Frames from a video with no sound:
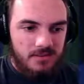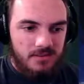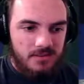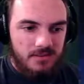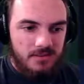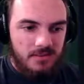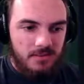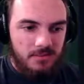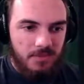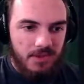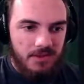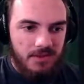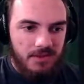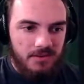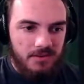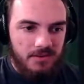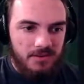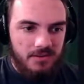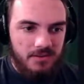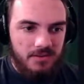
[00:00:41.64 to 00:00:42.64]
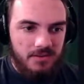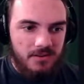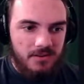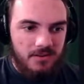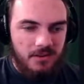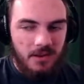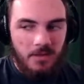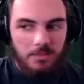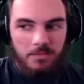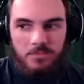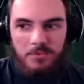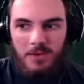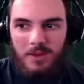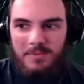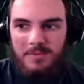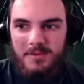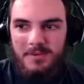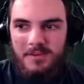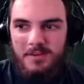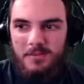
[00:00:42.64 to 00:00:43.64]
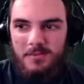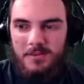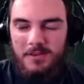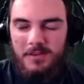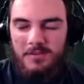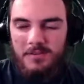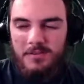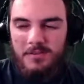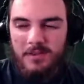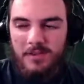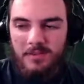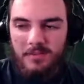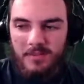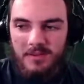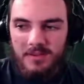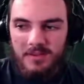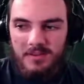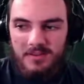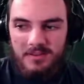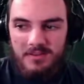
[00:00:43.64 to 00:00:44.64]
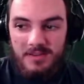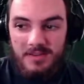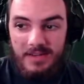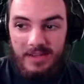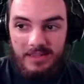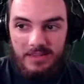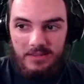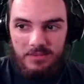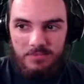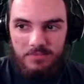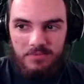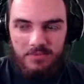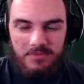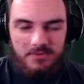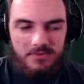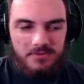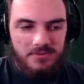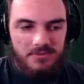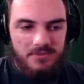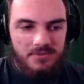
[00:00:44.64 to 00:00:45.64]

bed area here. I'm probably going to relocate my nether portal.